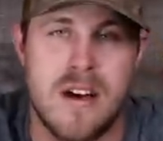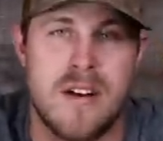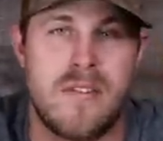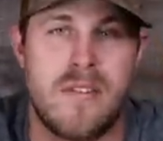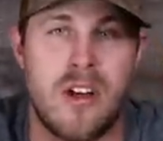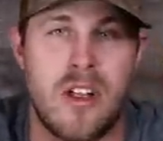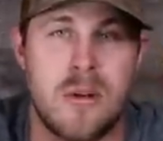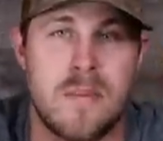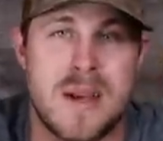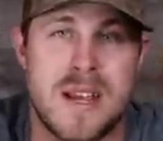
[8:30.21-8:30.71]

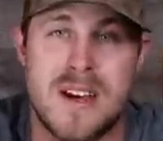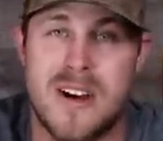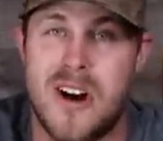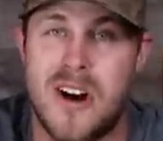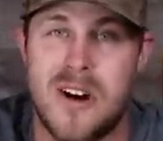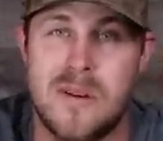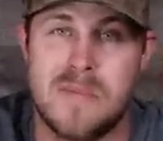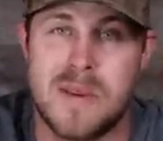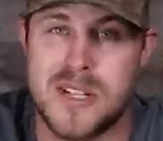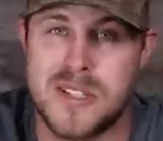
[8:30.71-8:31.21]
Follow me
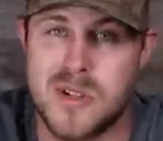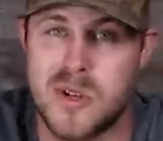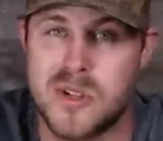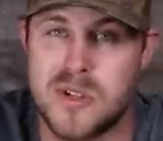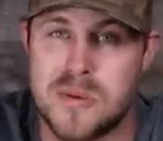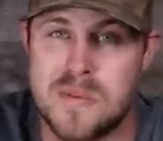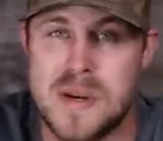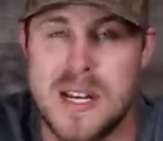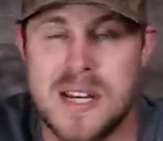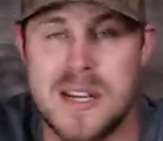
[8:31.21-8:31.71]
on my
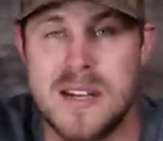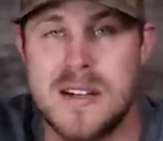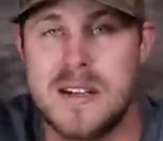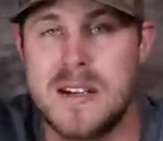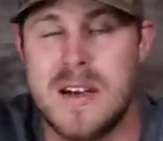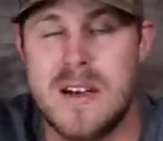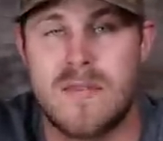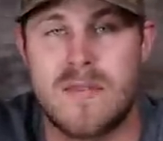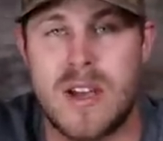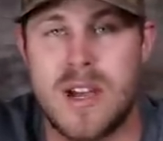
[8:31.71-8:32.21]
social media.
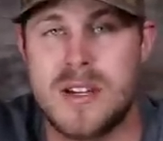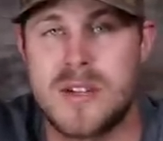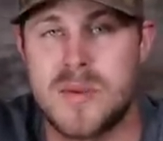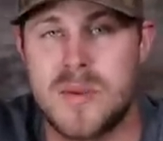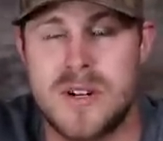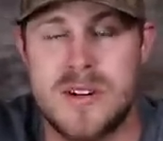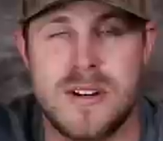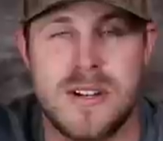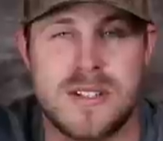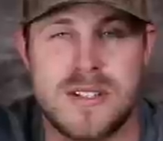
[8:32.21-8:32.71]
I've got
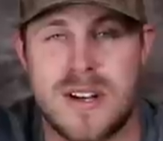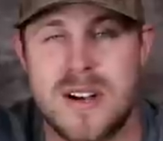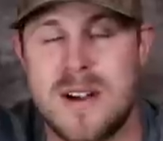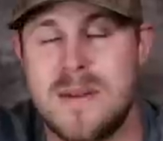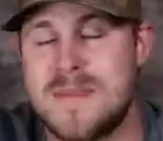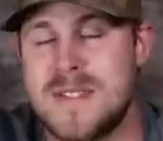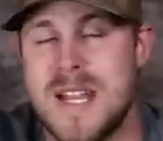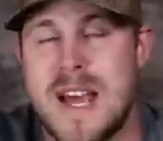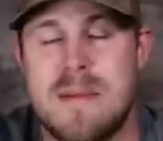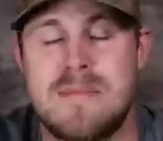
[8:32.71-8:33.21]
Twitter,
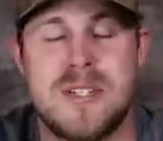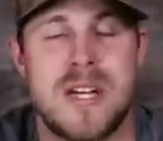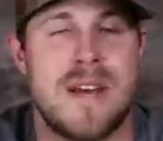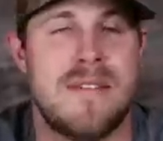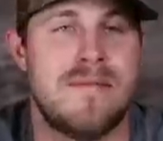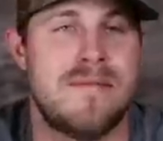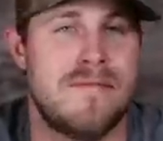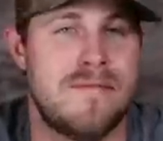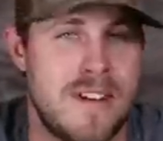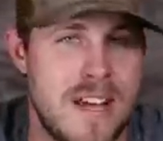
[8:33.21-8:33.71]
Instagram, Snapchat,
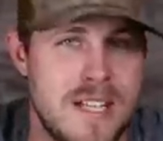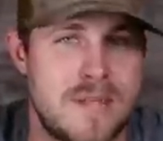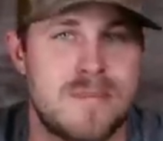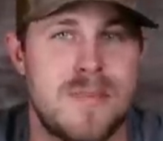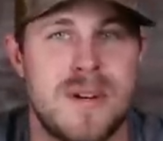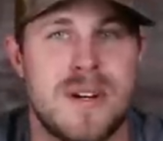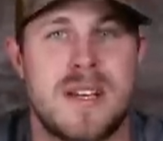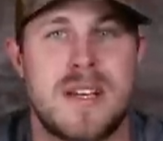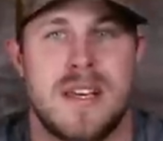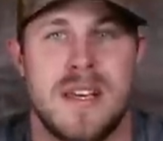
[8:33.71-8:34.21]
and
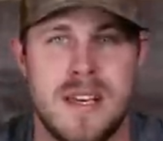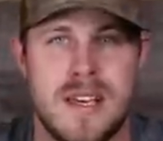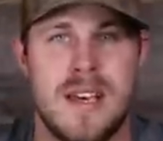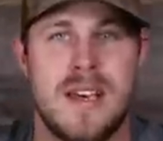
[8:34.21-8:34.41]
Facebook.